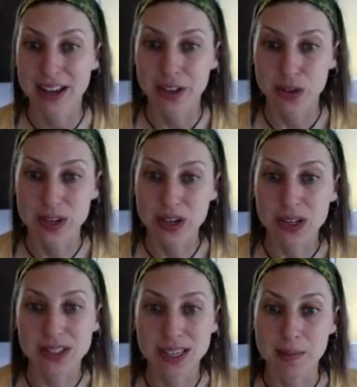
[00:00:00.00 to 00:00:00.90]
3, you can
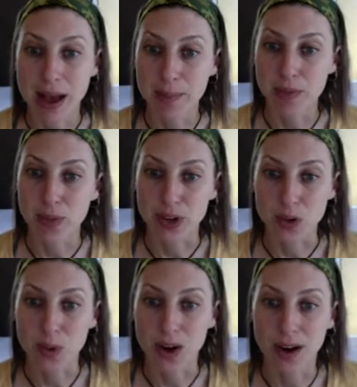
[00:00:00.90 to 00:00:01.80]
see a map of where
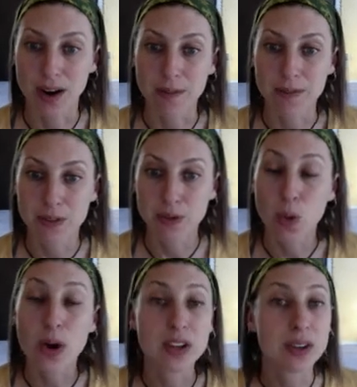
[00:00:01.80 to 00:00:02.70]
you are.
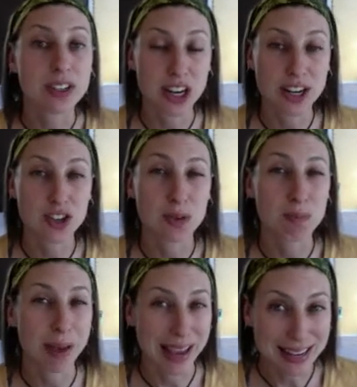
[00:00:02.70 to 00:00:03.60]
4, you can change your
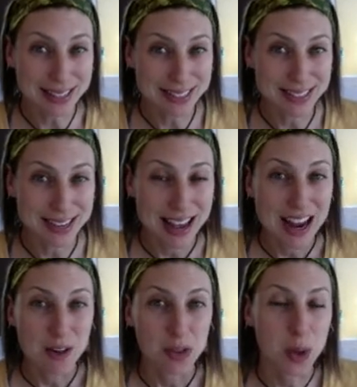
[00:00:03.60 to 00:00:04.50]
pace.
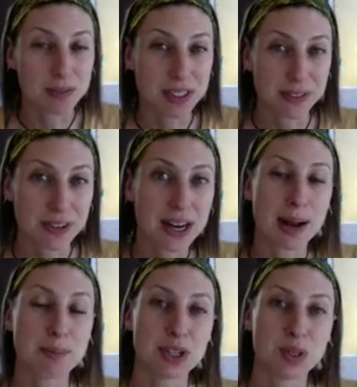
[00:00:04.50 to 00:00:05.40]
You have different
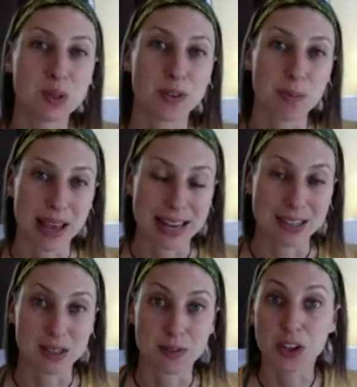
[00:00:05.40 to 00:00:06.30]
options for pace.
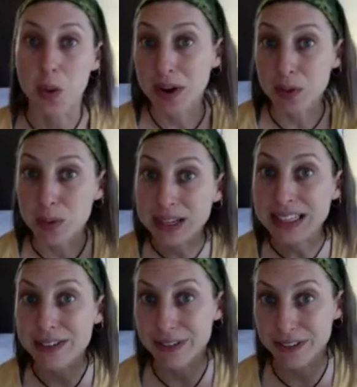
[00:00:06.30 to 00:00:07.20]
If you're going
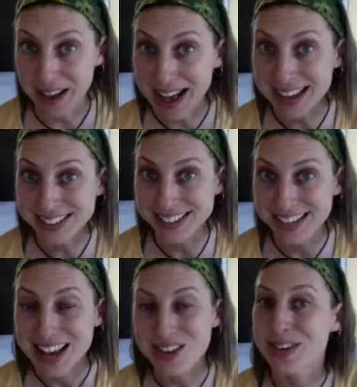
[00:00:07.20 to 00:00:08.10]
really fast,
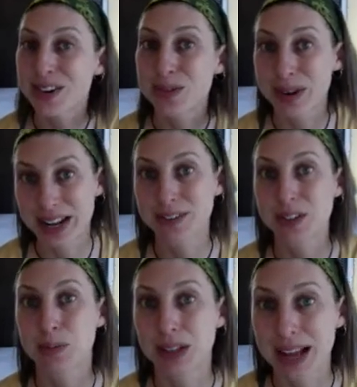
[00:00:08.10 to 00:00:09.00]
you're going to run out of
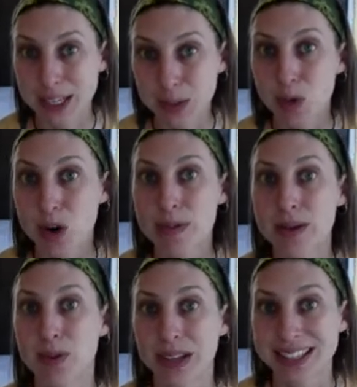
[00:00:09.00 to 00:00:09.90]
supplies more.
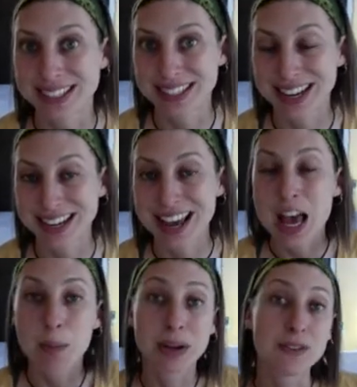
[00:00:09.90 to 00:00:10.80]
People will get sick.
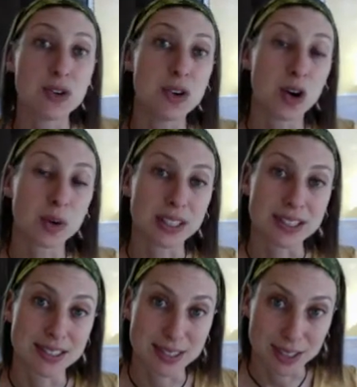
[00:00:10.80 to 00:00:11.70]
But if you go really
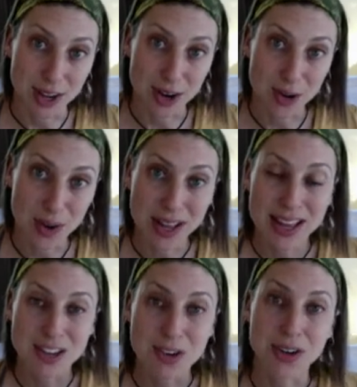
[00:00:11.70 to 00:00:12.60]
slow,
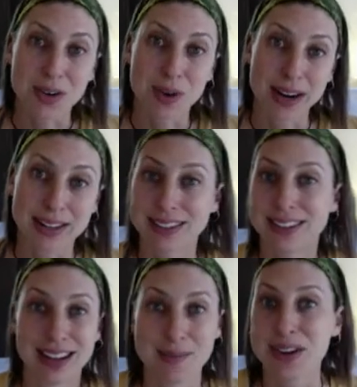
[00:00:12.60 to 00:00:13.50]
you're going to run
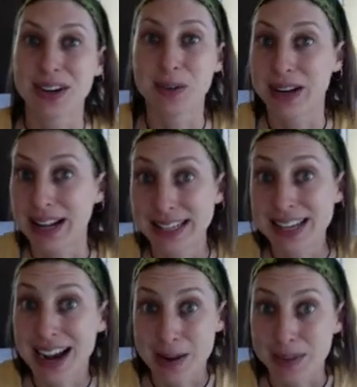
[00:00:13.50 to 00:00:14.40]
out of
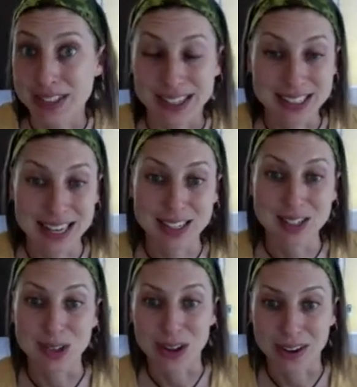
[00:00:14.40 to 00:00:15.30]
time. It's going to take
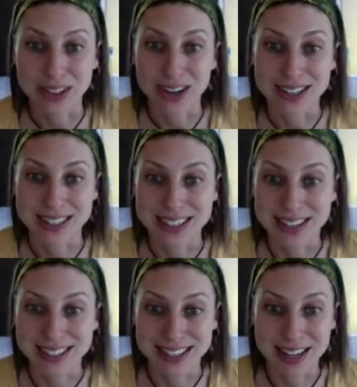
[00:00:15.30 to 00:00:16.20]
too long to cross the
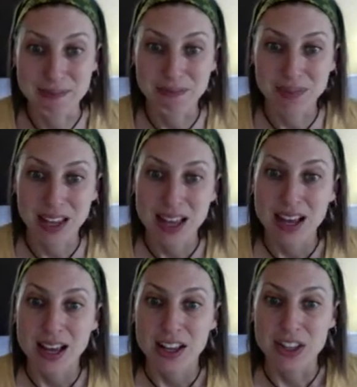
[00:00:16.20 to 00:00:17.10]
continent.
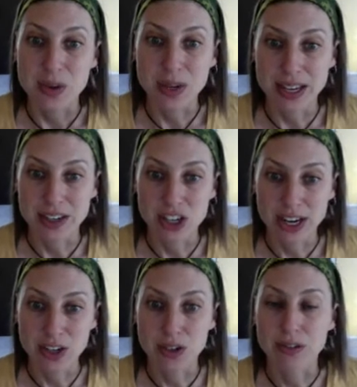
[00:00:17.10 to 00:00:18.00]
You can
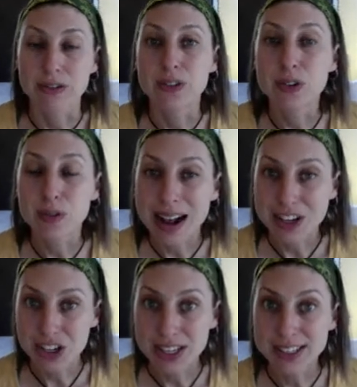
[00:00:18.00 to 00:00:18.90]
change your food
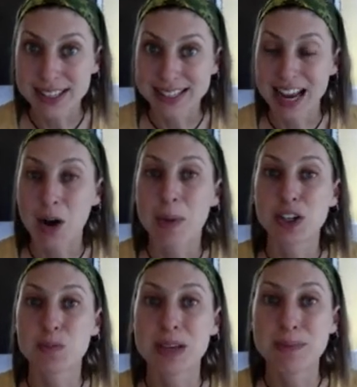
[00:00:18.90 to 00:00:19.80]
rations. That's how much
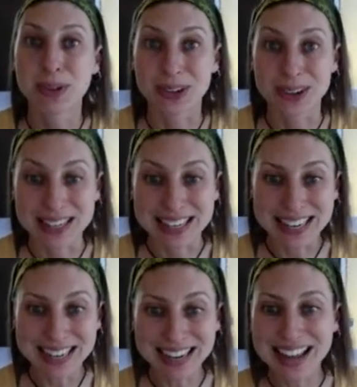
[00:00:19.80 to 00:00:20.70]
people are
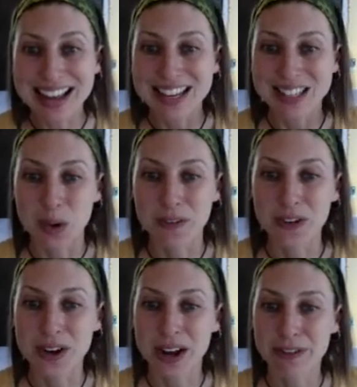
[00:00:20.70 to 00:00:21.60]
eating. So if you're
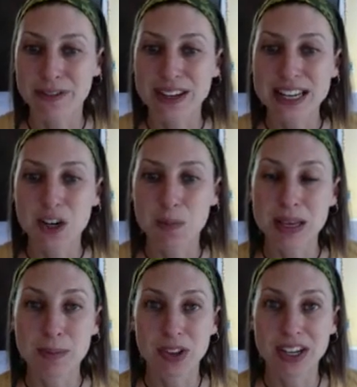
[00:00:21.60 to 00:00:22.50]
not feeding your
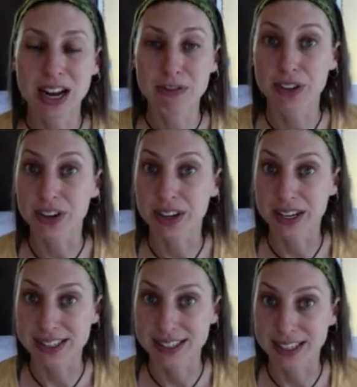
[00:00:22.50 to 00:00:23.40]
people enough, they're going to
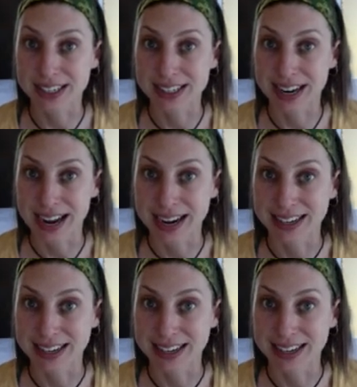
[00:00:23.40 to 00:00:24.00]
get sick and die.